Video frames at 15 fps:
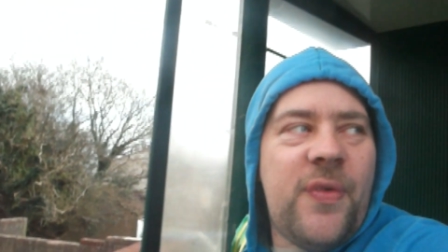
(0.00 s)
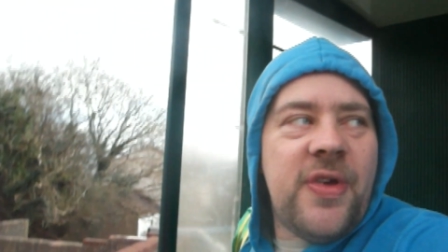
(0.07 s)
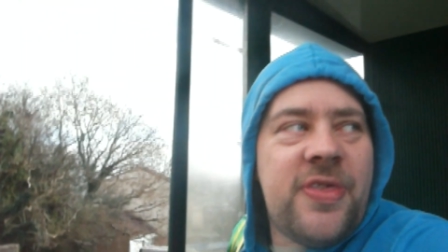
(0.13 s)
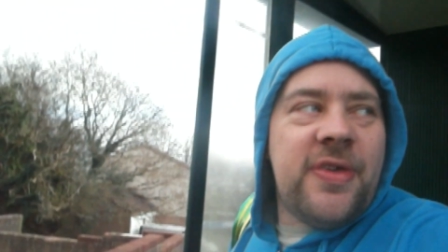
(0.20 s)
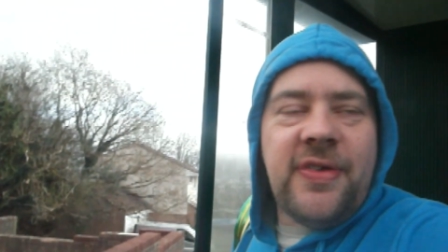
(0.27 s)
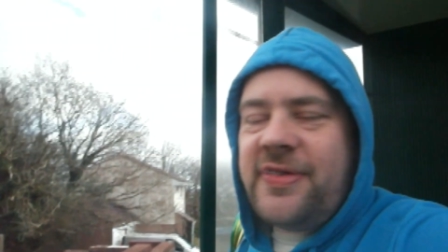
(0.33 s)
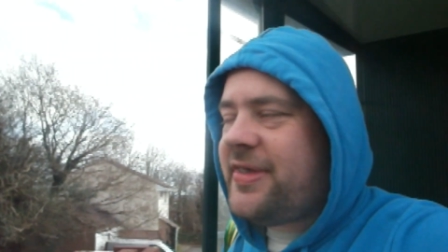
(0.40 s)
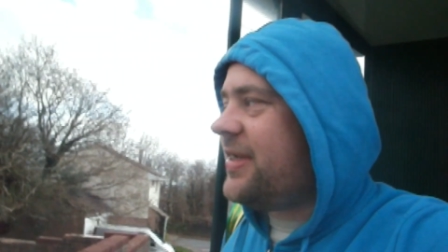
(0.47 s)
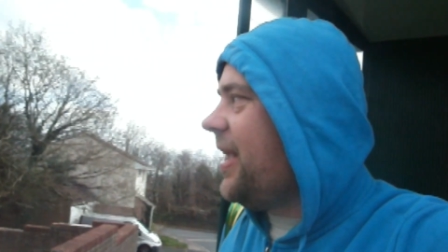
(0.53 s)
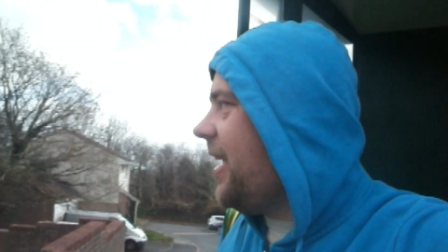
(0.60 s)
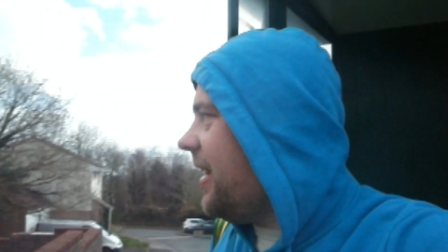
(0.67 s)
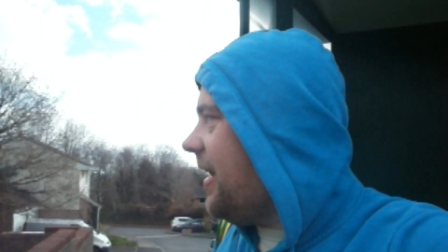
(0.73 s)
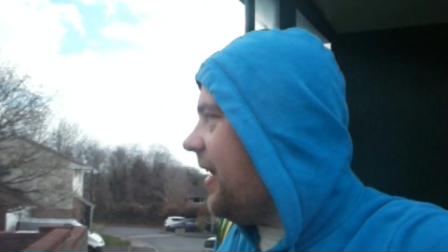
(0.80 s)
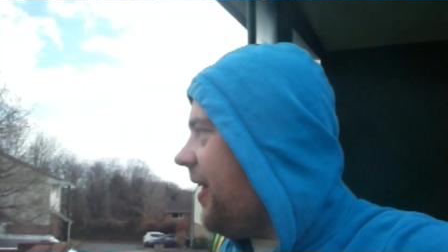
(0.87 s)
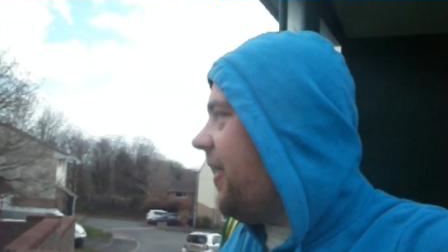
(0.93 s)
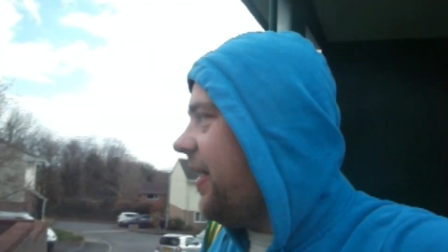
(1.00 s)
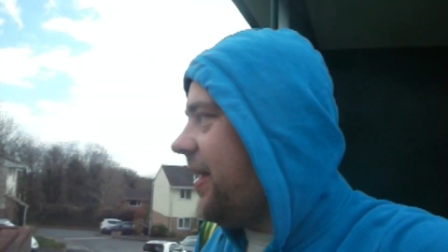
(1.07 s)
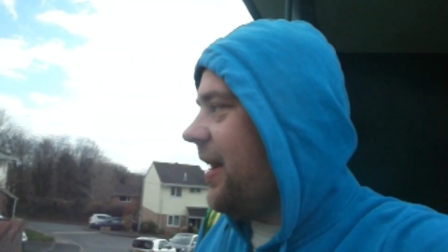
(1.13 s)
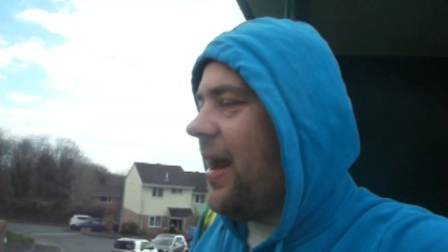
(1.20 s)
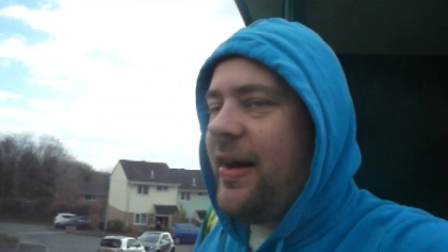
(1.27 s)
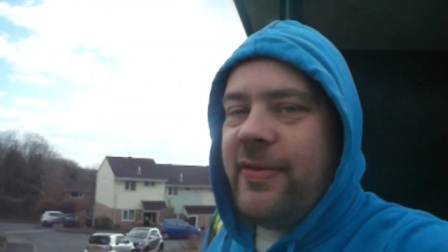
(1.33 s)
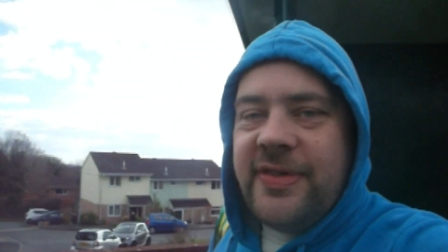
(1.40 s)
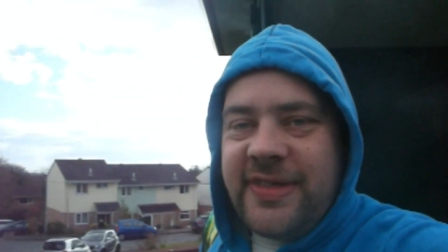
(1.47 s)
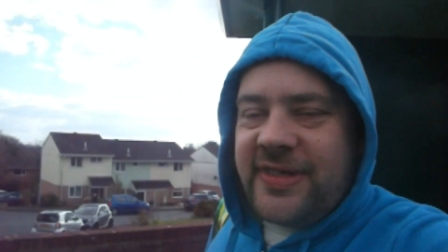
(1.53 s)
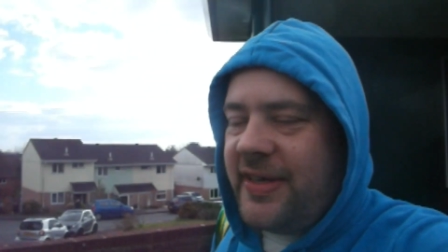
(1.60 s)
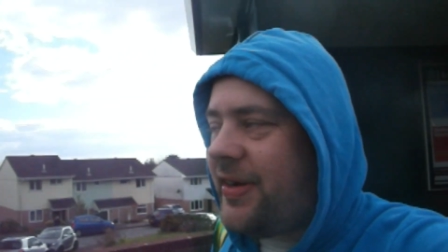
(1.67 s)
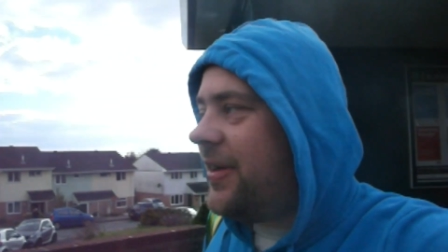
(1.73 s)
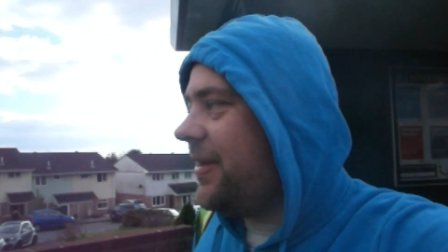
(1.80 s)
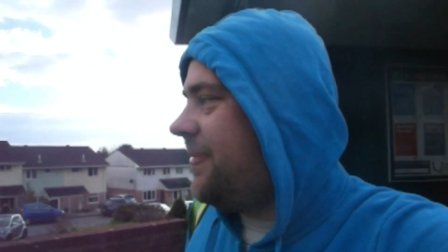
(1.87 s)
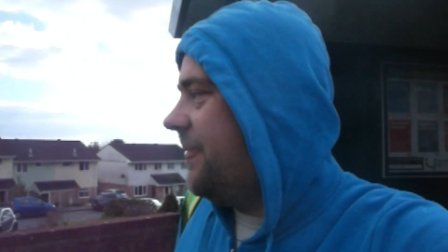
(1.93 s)
42C in like an hour's
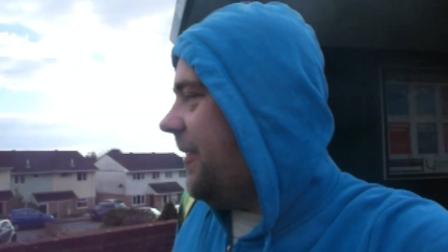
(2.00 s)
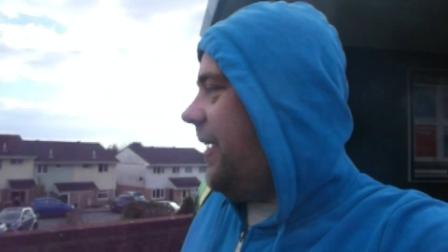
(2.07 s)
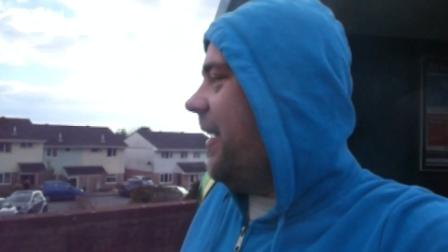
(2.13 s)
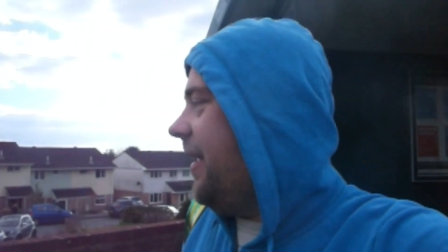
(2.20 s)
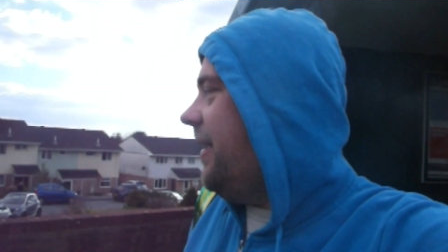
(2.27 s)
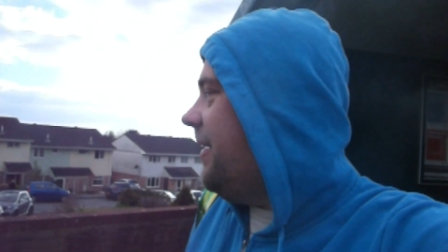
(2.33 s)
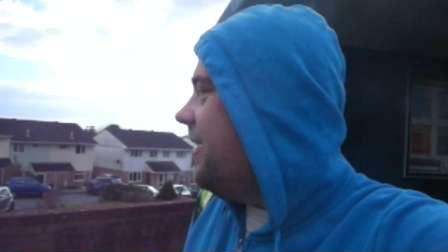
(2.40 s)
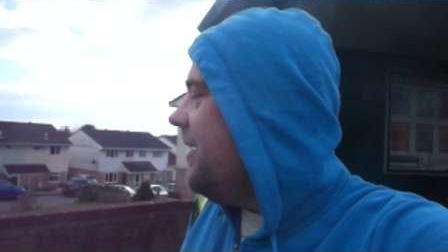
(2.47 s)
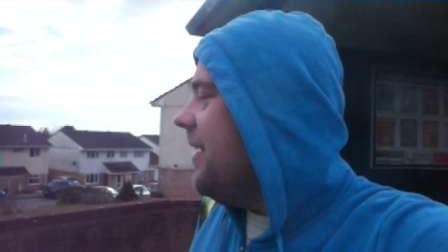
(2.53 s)
time, mate.